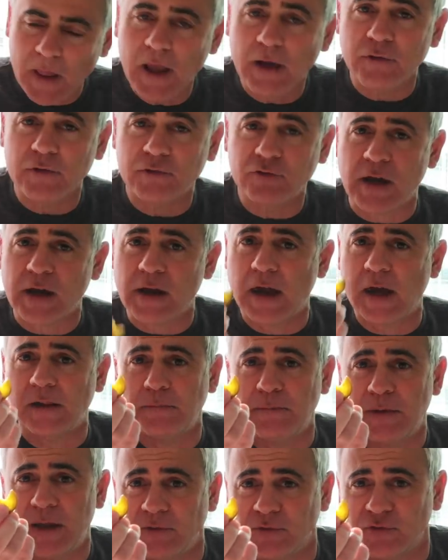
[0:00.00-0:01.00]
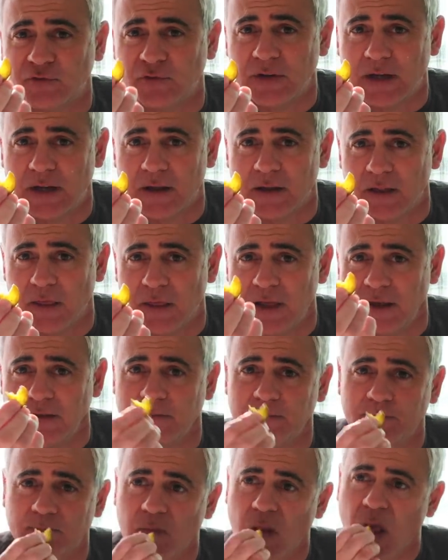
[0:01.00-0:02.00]
You ever try a jalapeno straight out of that thing?
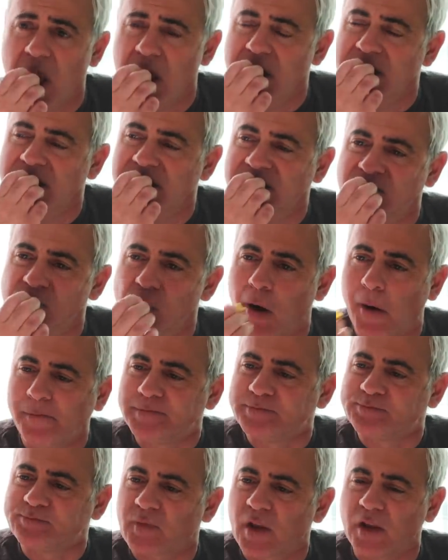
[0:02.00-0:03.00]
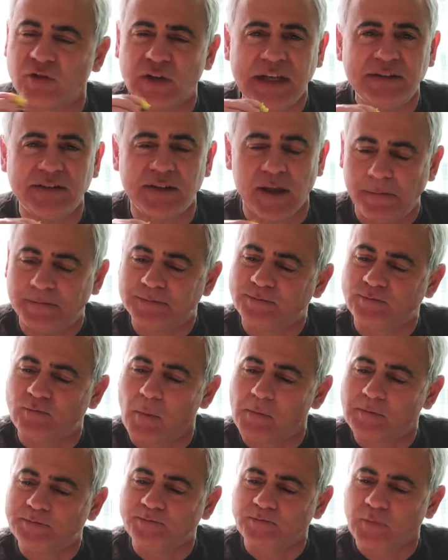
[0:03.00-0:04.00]
Tasty.
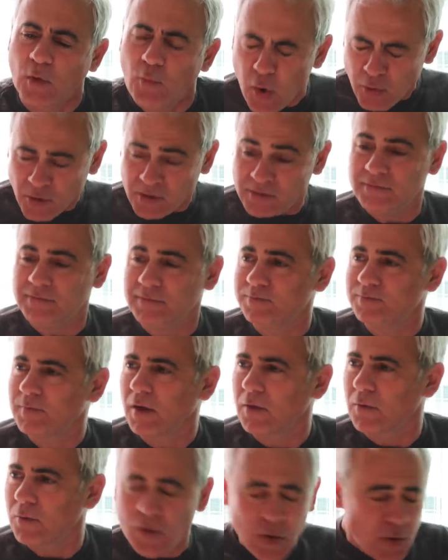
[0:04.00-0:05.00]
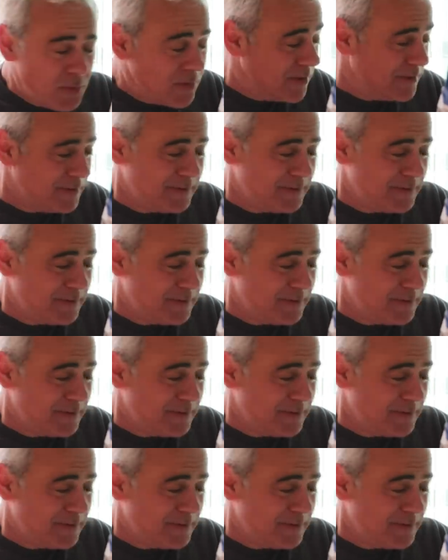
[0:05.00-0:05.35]
Woo! Woo!